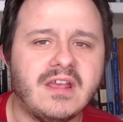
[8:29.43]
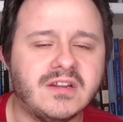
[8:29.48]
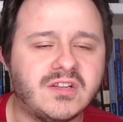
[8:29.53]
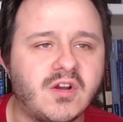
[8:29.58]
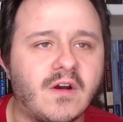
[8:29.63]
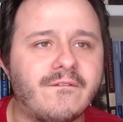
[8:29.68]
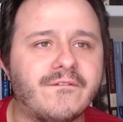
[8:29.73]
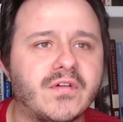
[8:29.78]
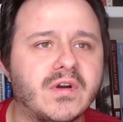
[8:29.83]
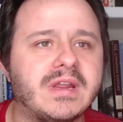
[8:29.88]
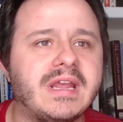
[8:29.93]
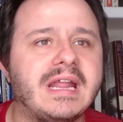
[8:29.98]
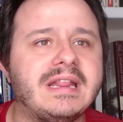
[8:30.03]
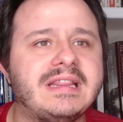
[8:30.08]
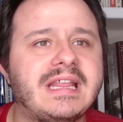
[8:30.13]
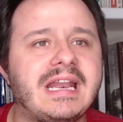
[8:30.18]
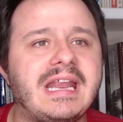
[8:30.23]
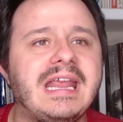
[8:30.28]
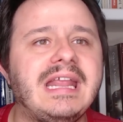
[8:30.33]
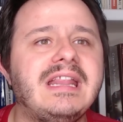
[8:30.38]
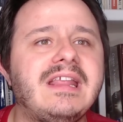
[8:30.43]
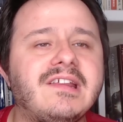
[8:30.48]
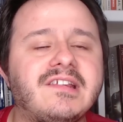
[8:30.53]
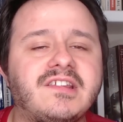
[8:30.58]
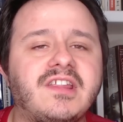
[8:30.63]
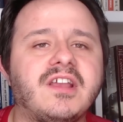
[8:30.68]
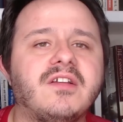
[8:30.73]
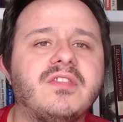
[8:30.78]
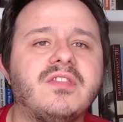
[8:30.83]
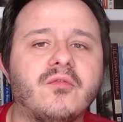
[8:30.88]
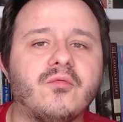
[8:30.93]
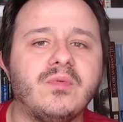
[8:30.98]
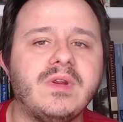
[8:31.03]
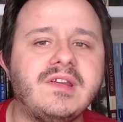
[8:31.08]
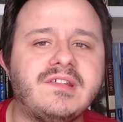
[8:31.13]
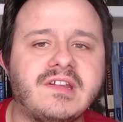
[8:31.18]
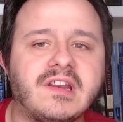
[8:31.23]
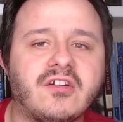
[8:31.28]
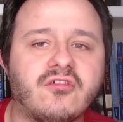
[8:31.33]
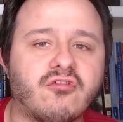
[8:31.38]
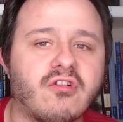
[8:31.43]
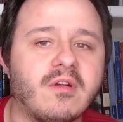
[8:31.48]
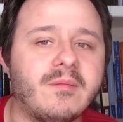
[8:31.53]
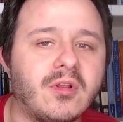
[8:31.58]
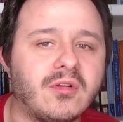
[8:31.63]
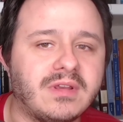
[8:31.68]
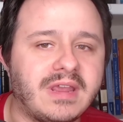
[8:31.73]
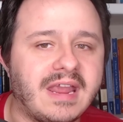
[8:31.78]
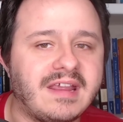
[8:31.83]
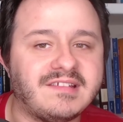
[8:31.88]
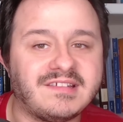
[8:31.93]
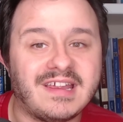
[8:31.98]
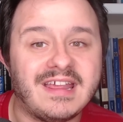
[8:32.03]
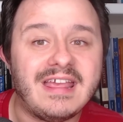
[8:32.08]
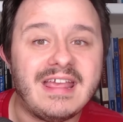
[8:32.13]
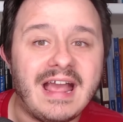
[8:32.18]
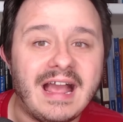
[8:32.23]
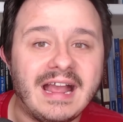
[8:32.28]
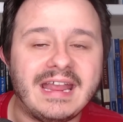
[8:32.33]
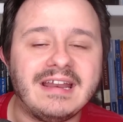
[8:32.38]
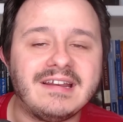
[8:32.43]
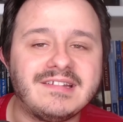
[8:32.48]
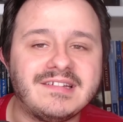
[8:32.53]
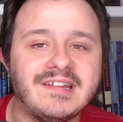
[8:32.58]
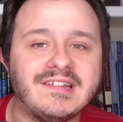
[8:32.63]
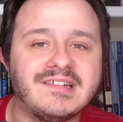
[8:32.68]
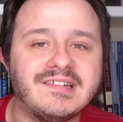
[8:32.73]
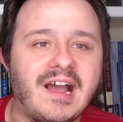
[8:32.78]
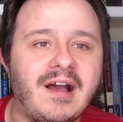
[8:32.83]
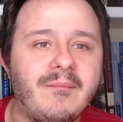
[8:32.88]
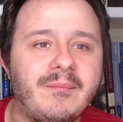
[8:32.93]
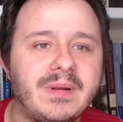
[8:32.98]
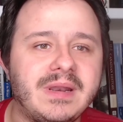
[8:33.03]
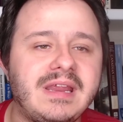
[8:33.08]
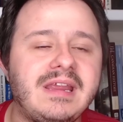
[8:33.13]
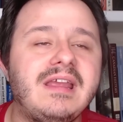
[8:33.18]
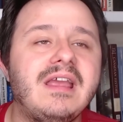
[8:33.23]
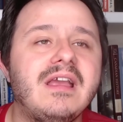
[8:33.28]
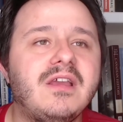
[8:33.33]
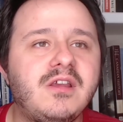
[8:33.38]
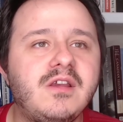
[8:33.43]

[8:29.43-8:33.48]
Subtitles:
Don't forget that in his, the recent criminal case against his company,